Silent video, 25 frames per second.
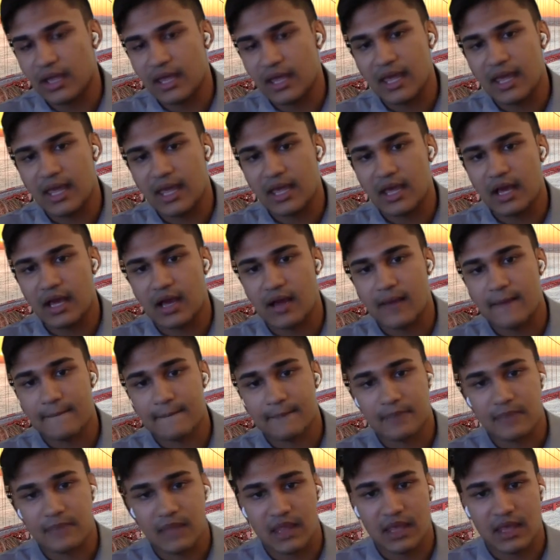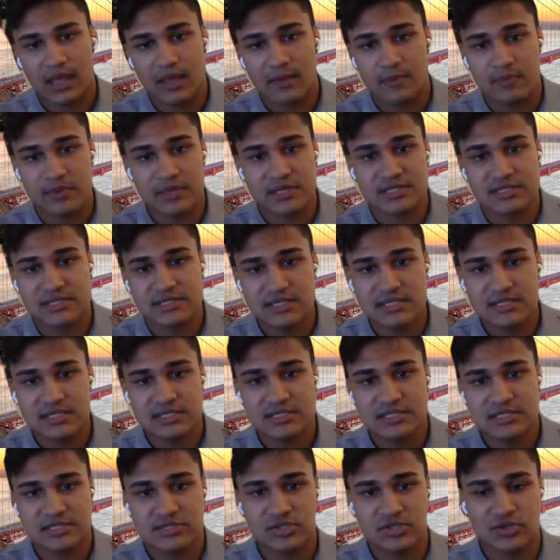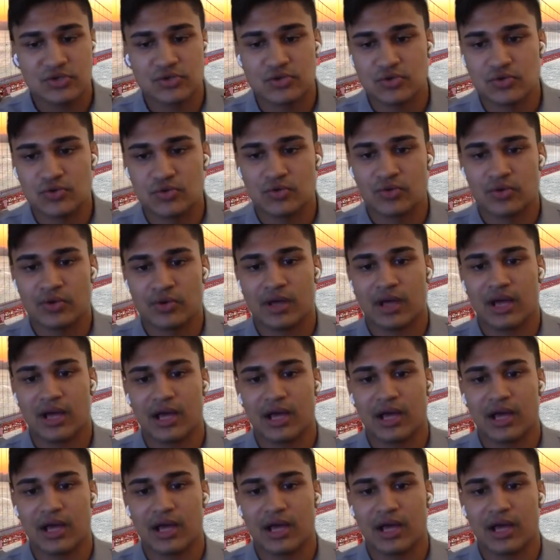a business to,